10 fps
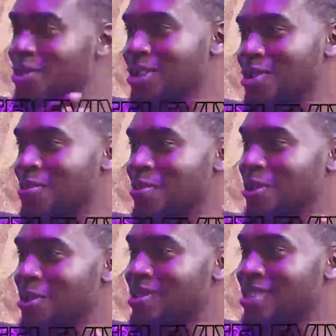okay
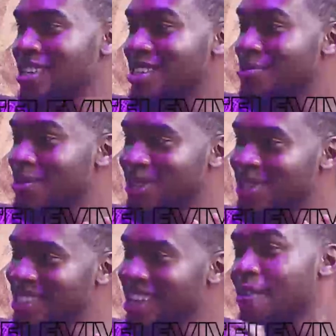woman upstairs,
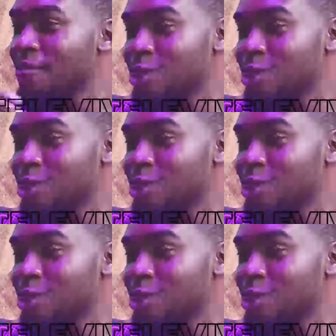because for